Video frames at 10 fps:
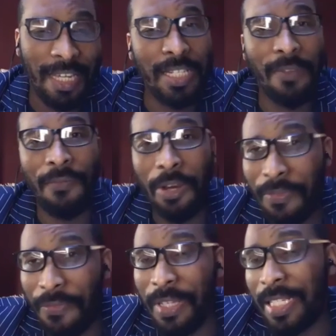a very
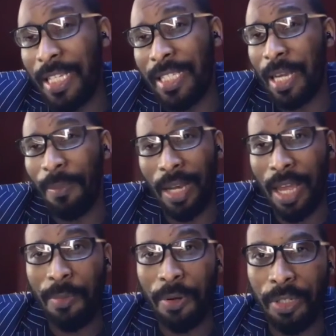vintage type of
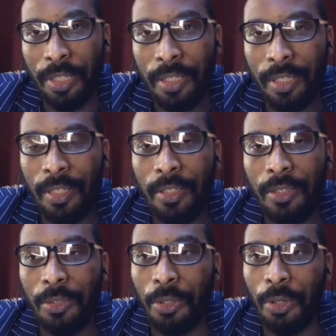library,
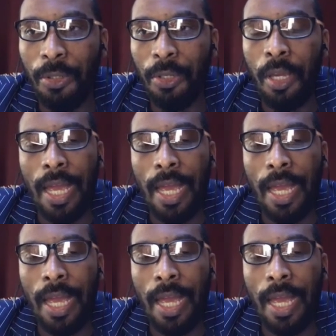you know.